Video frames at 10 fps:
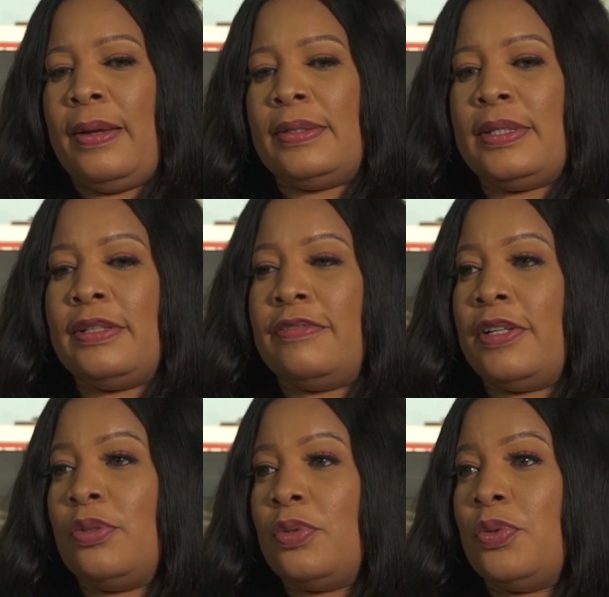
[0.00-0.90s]
I said, if
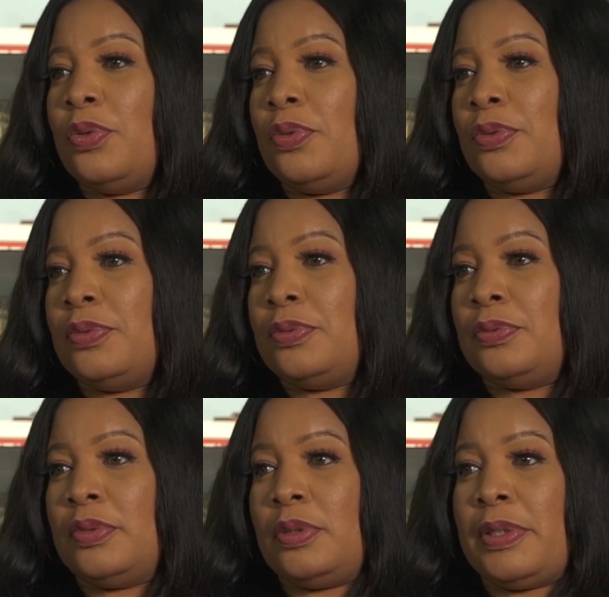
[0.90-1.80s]
I don't go,
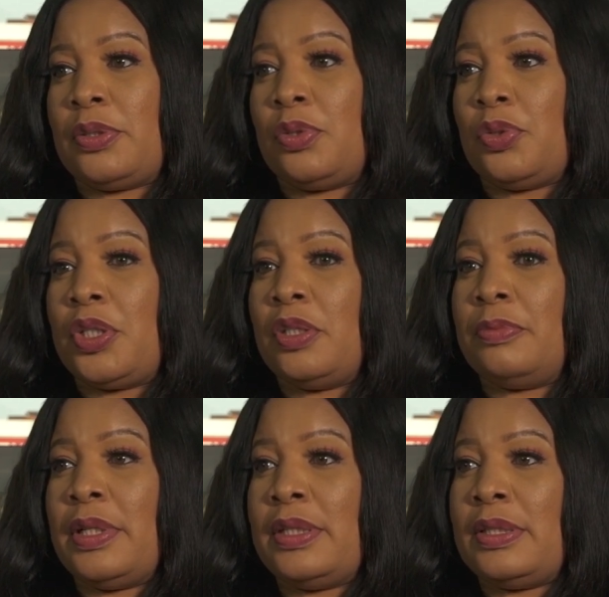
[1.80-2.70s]
this man's gonna kill
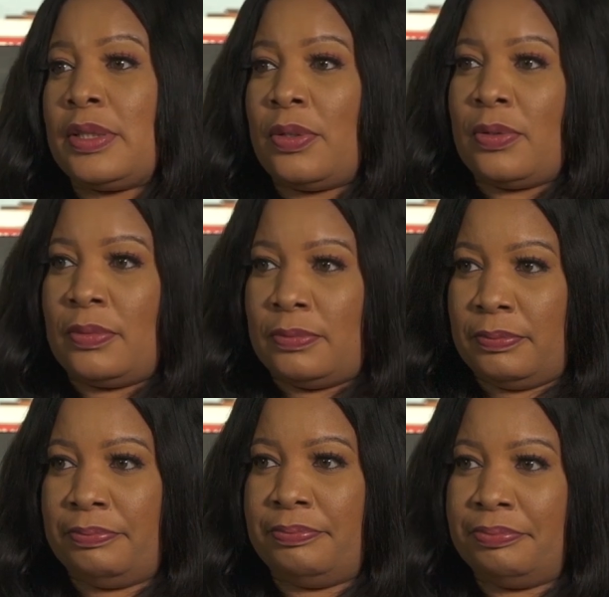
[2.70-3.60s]
me and this
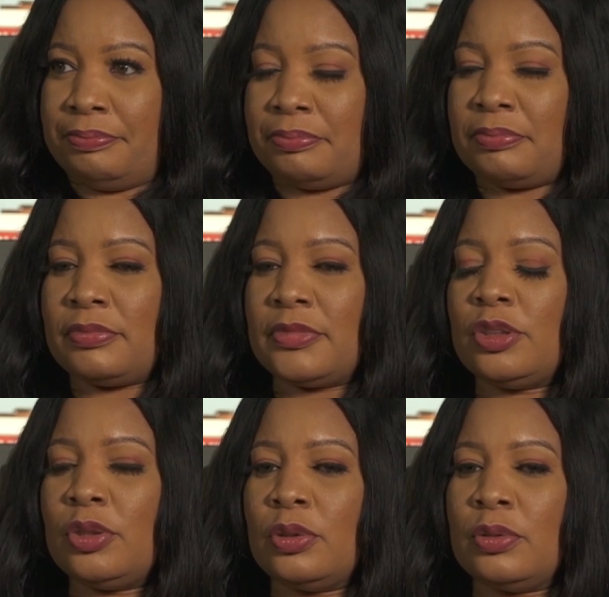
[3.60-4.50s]
girl.
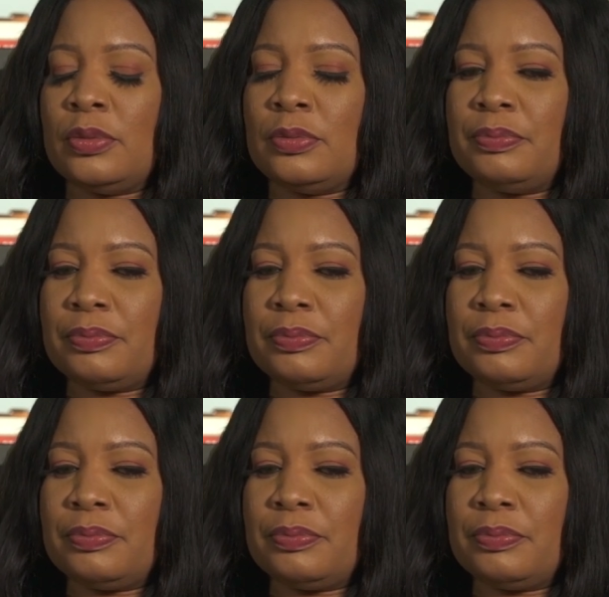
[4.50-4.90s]
So